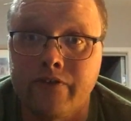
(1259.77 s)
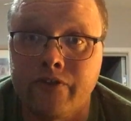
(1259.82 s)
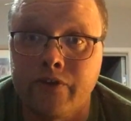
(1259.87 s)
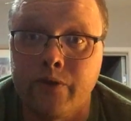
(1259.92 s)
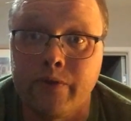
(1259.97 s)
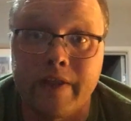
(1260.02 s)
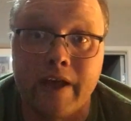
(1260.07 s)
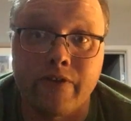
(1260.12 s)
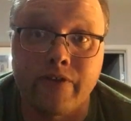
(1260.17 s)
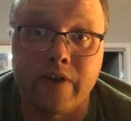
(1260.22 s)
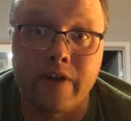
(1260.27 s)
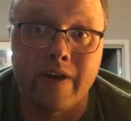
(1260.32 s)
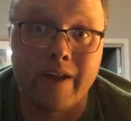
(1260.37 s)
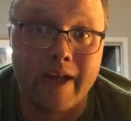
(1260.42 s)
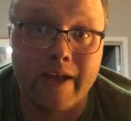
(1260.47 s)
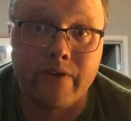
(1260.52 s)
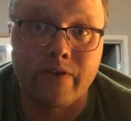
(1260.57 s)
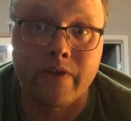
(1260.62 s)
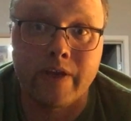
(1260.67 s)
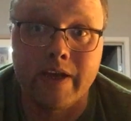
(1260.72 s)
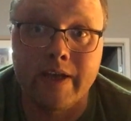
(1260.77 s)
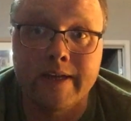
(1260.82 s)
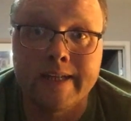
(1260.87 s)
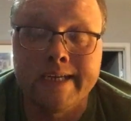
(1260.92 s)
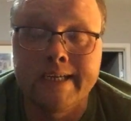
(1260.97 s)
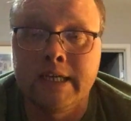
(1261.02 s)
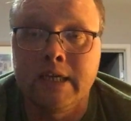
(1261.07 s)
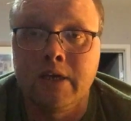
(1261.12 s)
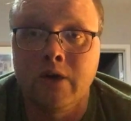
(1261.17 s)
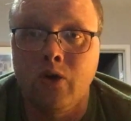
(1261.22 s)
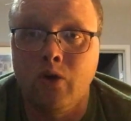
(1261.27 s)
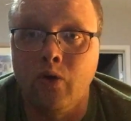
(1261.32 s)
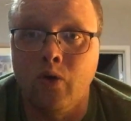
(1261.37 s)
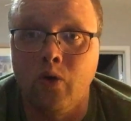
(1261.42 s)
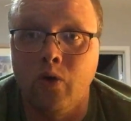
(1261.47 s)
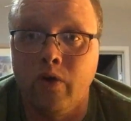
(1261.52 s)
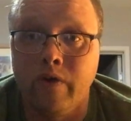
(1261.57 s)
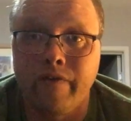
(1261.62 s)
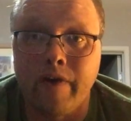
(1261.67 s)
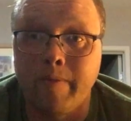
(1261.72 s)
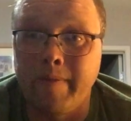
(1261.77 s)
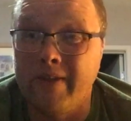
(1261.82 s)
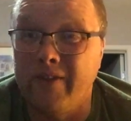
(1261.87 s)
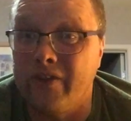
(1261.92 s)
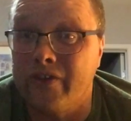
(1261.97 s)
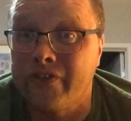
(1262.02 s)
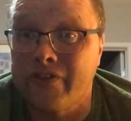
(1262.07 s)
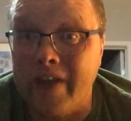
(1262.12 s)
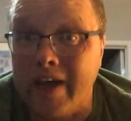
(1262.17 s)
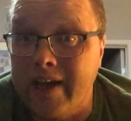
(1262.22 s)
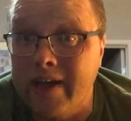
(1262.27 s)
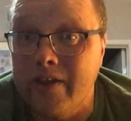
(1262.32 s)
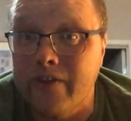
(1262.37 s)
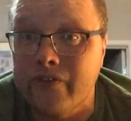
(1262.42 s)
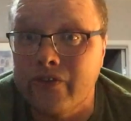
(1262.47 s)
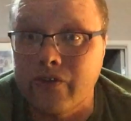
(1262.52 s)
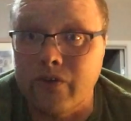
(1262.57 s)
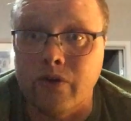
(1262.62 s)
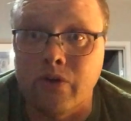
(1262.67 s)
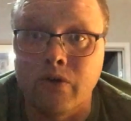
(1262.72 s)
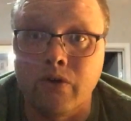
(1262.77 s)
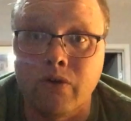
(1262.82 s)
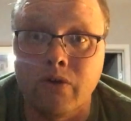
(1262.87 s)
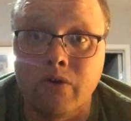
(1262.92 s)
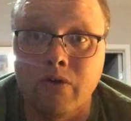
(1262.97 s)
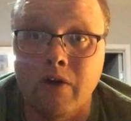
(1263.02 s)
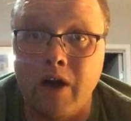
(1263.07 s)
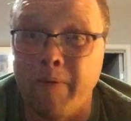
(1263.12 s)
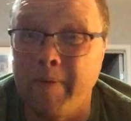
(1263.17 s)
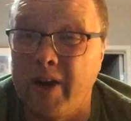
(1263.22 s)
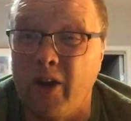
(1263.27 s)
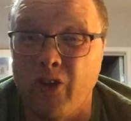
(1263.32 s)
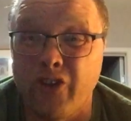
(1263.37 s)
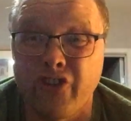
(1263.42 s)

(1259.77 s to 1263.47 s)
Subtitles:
2018, or if I'm in the States, or I'm in